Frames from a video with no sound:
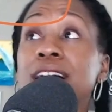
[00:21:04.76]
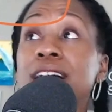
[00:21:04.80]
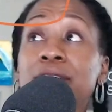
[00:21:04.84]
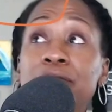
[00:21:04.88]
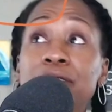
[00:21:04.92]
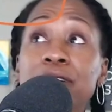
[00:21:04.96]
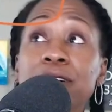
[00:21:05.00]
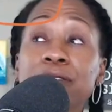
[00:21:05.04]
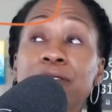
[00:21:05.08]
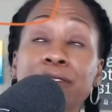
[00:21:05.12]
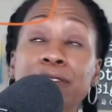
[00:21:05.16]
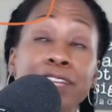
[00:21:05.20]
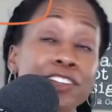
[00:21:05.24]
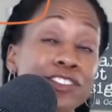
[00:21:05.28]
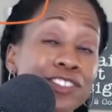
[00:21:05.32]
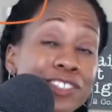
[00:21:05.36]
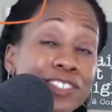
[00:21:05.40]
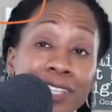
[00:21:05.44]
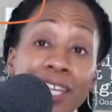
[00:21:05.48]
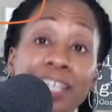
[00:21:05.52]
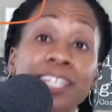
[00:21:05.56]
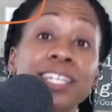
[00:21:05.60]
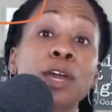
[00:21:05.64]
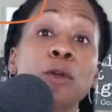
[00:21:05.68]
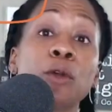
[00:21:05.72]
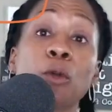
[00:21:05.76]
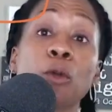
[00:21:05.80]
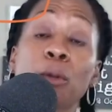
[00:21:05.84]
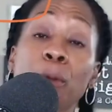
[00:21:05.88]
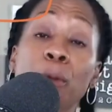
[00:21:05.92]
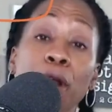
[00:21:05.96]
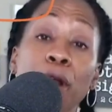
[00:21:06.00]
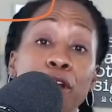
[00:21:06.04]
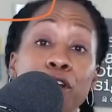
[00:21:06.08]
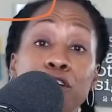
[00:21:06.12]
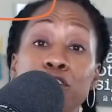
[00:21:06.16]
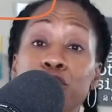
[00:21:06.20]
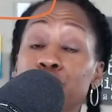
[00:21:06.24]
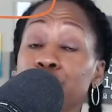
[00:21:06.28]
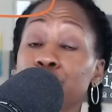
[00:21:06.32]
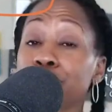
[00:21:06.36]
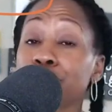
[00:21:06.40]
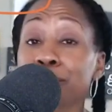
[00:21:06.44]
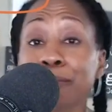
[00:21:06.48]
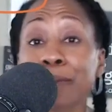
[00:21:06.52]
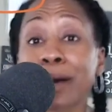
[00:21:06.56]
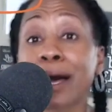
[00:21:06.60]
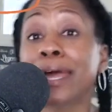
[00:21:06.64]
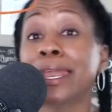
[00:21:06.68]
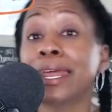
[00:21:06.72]
Love her for that. She's not a network marketer.
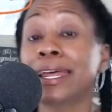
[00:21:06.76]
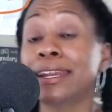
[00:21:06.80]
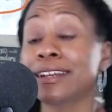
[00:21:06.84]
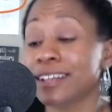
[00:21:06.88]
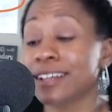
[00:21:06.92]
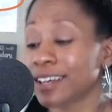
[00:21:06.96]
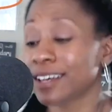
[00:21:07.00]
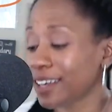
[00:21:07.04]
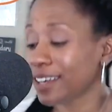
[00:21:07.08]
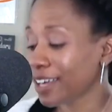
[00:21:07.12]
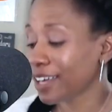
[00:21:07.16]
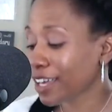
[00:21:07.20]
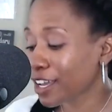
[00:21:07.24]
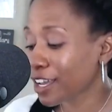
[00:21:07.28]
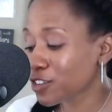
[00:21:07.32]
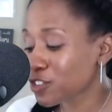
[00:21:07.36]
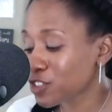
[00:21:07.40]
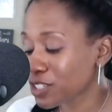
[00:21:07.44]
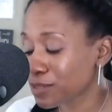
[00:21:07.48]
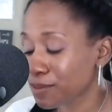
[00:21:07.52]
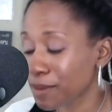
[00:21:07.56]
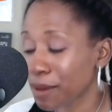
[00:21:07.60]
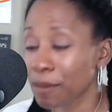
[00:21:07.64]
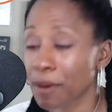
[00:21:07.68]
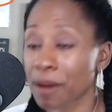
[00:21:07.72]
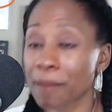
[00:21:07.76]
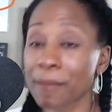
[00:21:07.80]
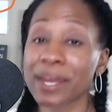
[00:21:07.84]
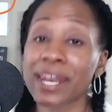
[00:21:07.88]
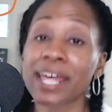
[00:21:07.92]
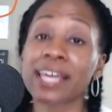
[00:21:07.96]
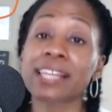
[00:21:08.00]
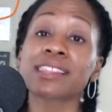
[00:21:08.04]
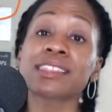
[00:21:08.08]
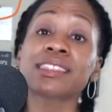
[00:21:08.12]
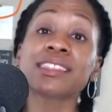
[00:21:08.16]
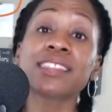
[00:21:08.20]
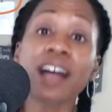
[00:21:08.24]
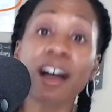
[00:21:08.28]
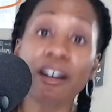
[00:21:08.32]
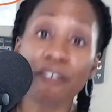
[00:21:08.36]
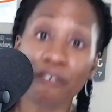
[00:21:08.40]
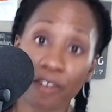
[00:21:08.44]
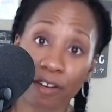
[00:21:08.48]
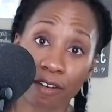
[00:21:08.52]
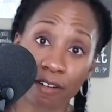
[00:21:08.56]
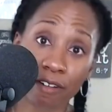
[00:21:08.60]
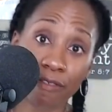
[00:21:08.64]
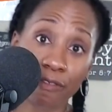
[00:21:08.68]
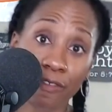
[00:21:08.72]
She bought it because she's my mom, and I
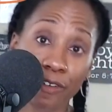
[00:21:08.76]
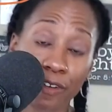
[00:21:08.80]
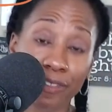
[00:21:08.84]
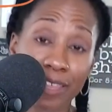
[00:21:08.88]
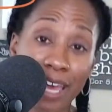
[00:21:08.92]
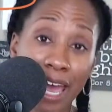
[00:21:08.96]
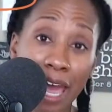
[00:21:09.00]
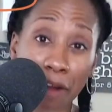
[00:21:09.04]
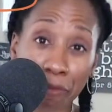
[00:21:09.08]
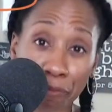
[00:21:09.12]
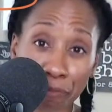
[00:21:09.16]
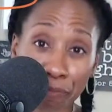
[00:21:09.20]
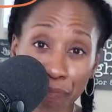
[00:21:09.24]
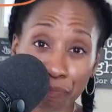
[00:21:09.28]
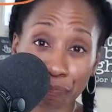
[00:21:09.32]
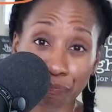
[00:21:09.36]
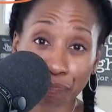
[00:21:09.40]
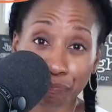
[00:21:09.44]
love her for that.